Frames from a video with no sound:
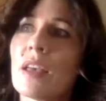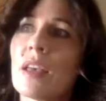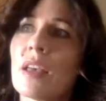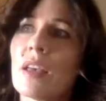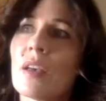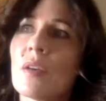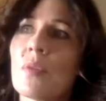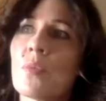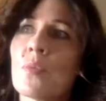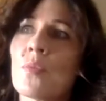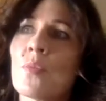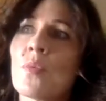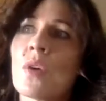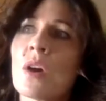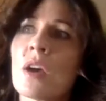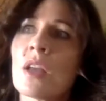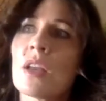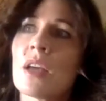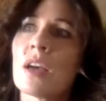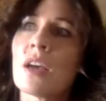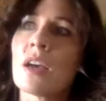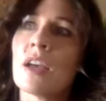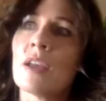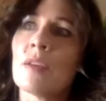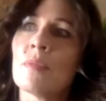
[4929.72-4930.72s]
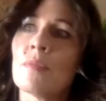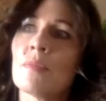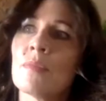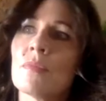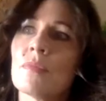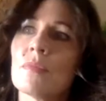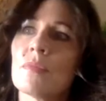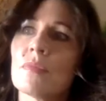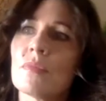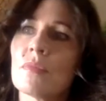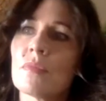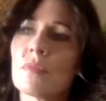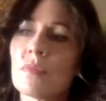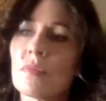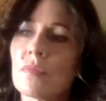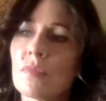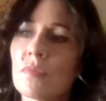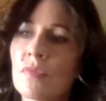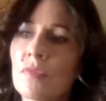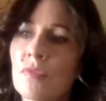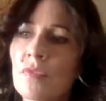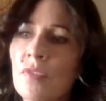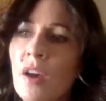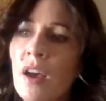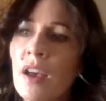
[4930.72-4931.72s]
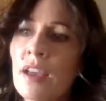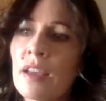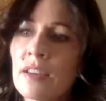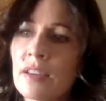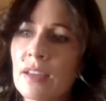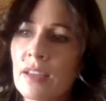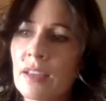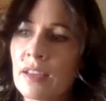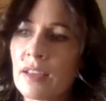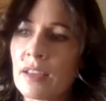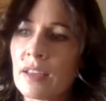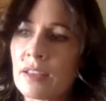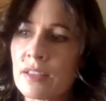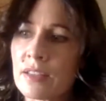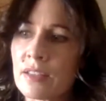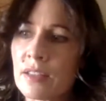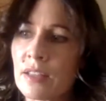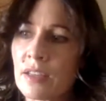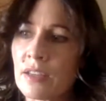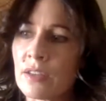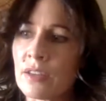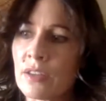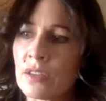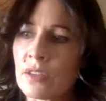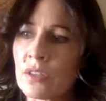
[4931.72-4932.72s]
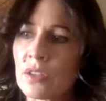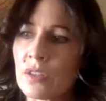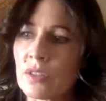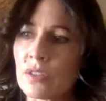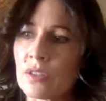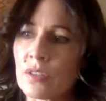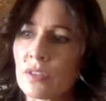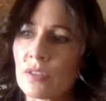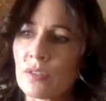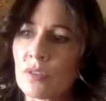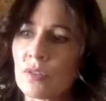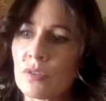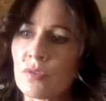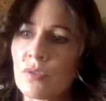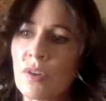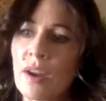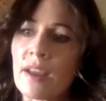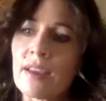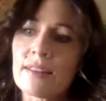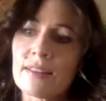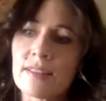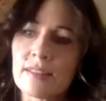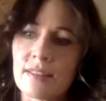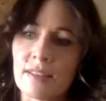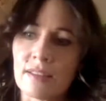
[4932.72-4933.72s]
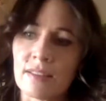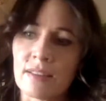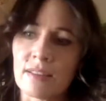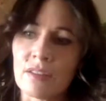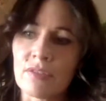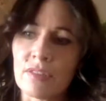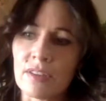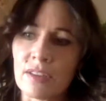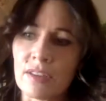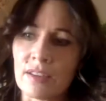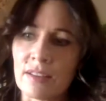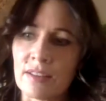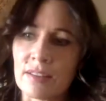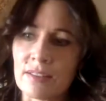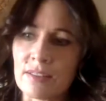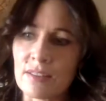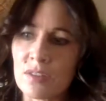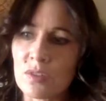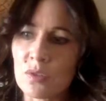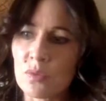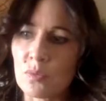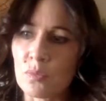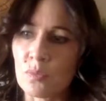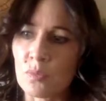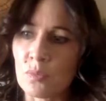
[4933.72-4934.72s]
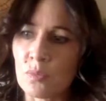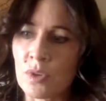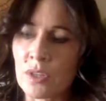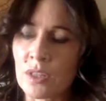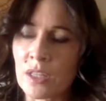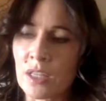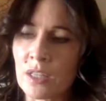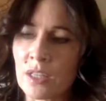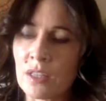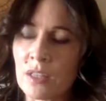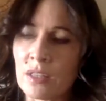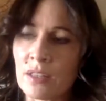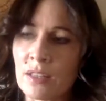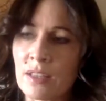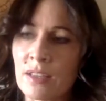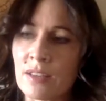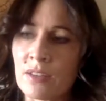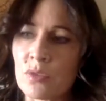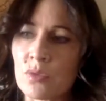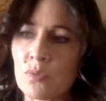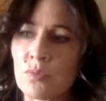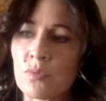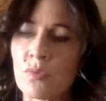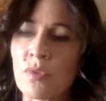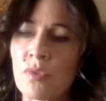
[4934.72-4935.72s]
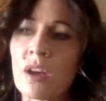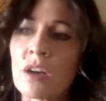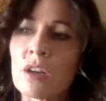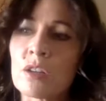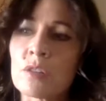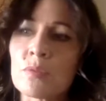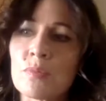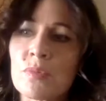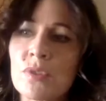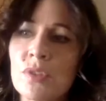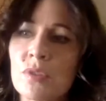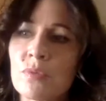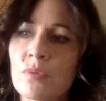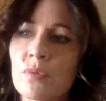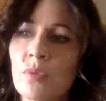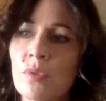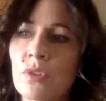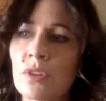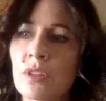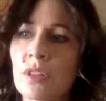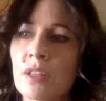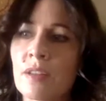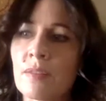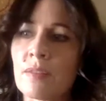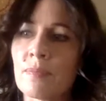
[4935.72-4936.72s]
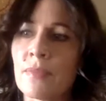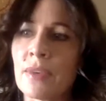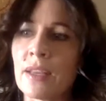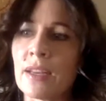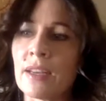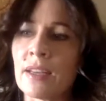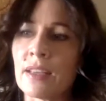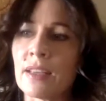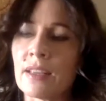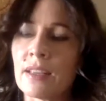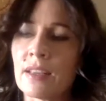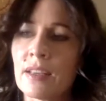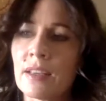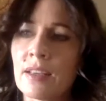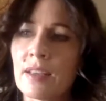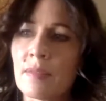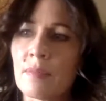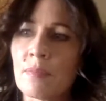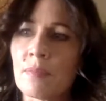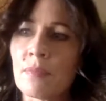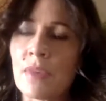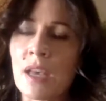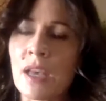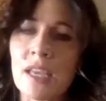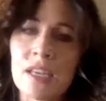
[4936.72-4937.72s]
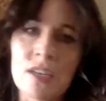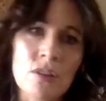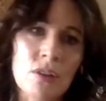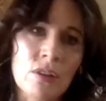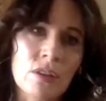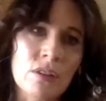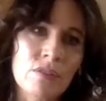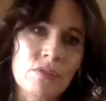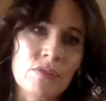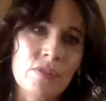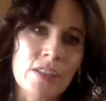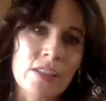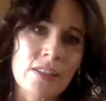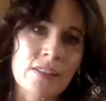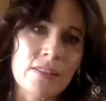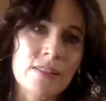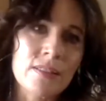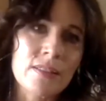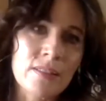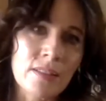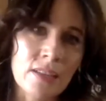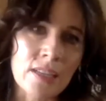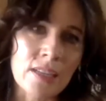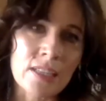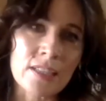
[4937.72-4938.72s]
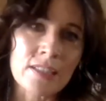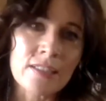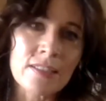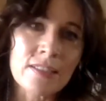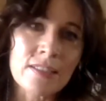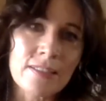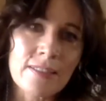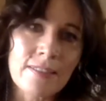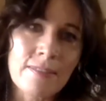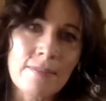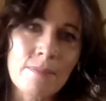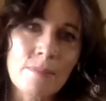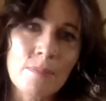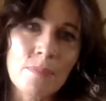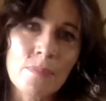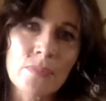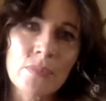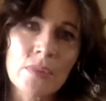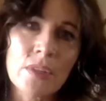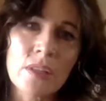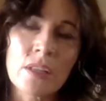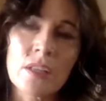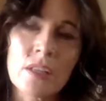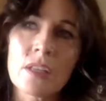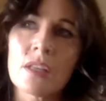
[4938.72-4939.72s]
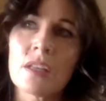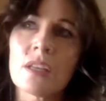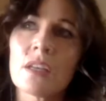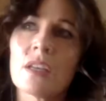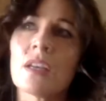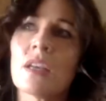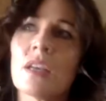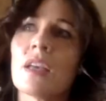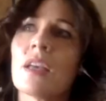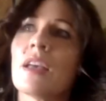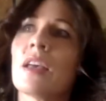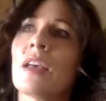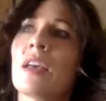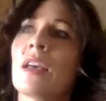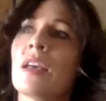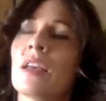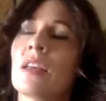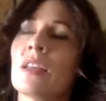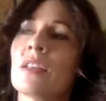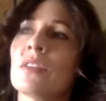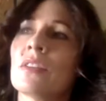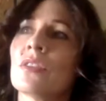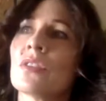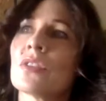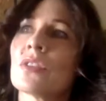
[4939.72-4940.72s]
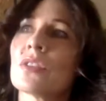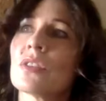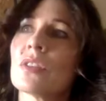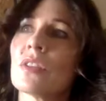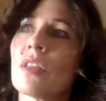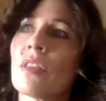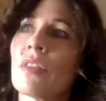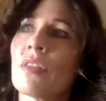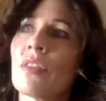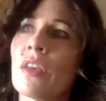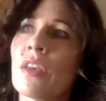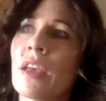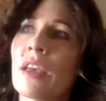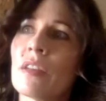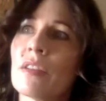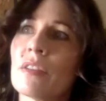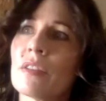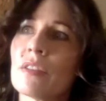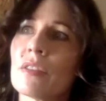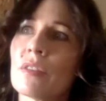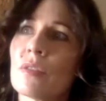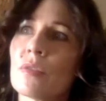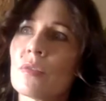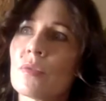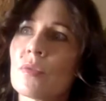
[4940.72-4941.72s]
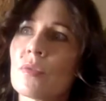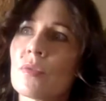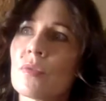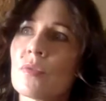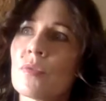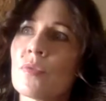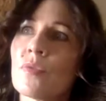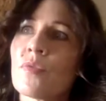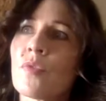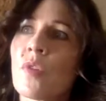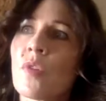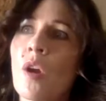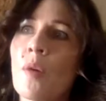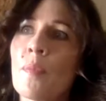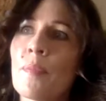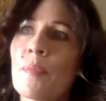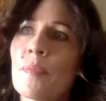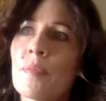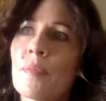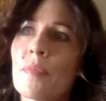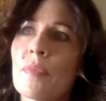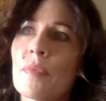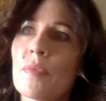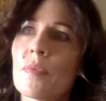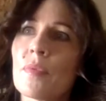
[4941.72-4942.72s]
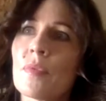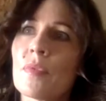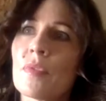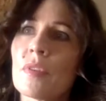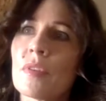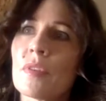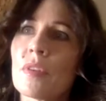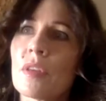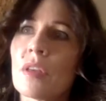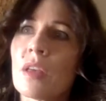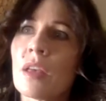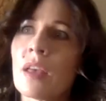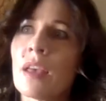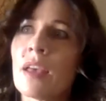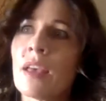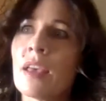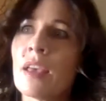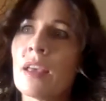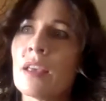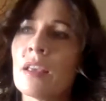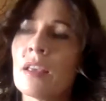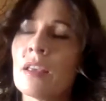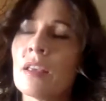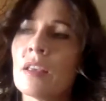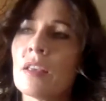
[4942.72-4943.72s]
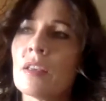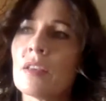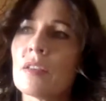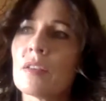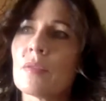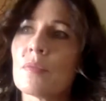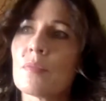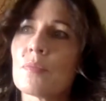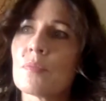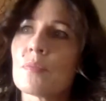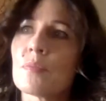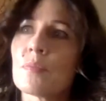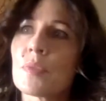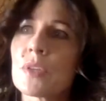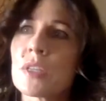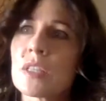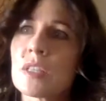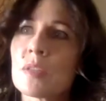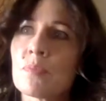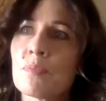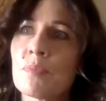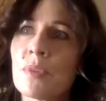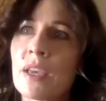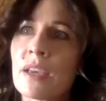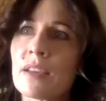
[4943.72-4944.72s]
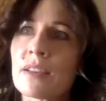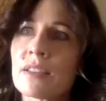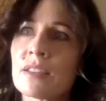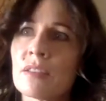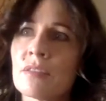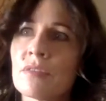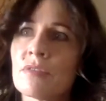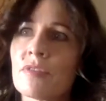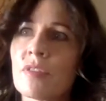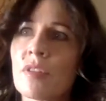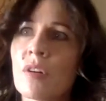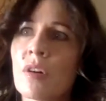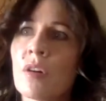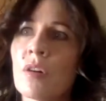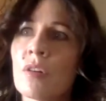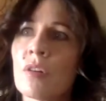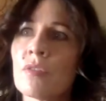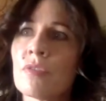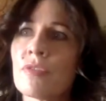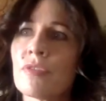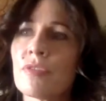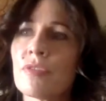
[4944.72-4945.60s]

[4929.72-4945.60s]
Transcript: what I'm finding is there is great significance within these realms of water that many may not have considered, and that from a perspective of,